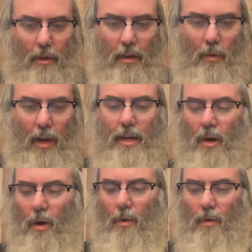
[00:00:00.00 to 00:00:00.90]
When I
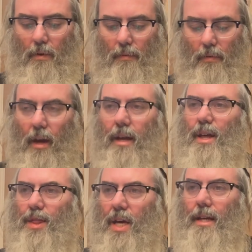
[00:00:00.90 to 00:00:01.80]
go and I
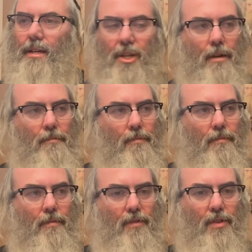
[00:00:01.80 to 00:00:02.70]
thank Hashem
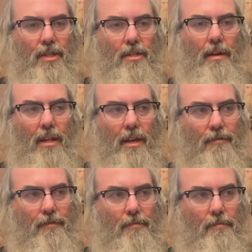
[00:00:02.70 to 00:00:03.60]
for things in my life,